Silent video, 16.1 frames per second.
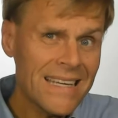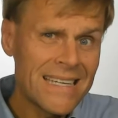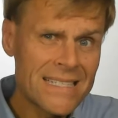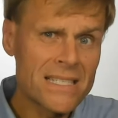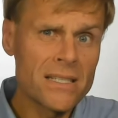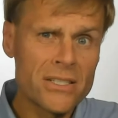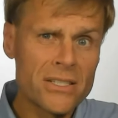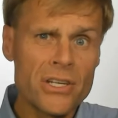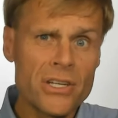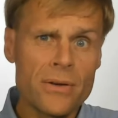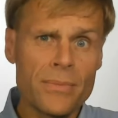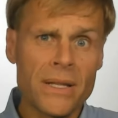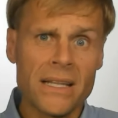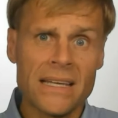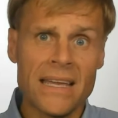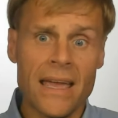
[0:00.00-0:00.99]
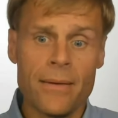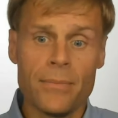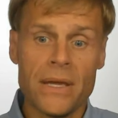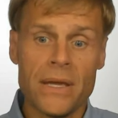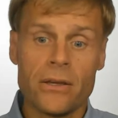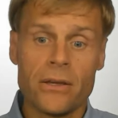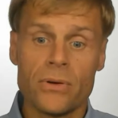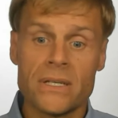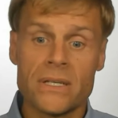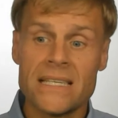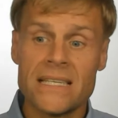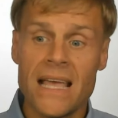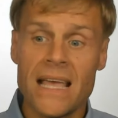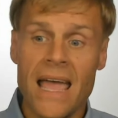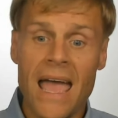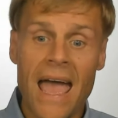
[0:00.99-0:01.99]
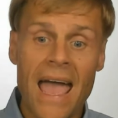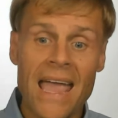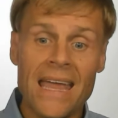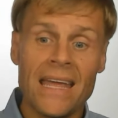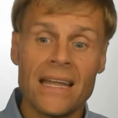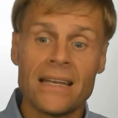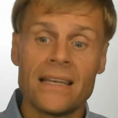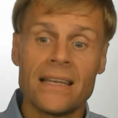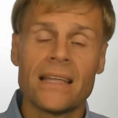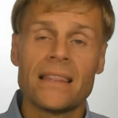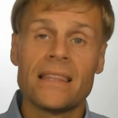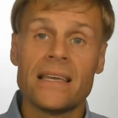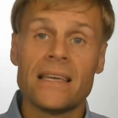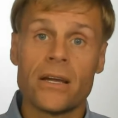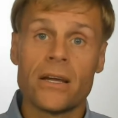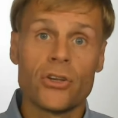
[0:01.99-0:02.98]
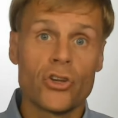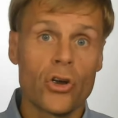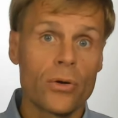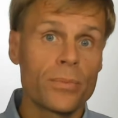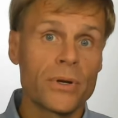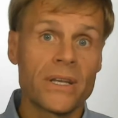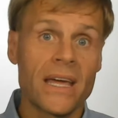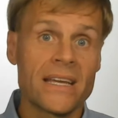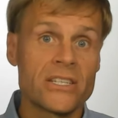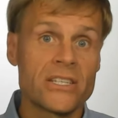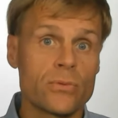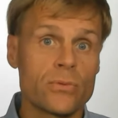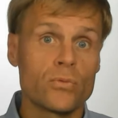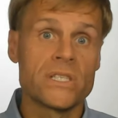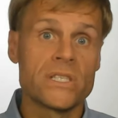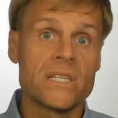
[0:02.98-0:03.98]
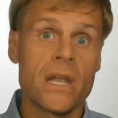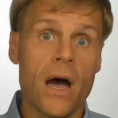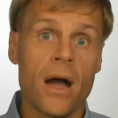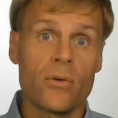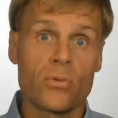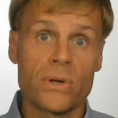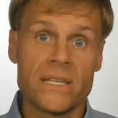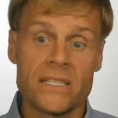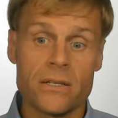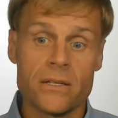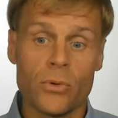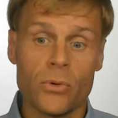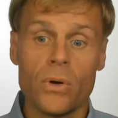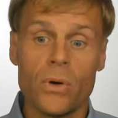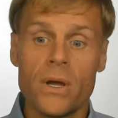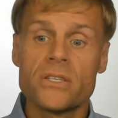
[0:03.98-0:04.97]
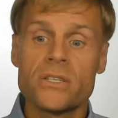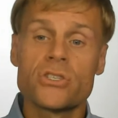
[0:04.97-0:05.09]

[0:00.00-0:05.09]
is legitimately ambiguous and the interpretation was not reasonable.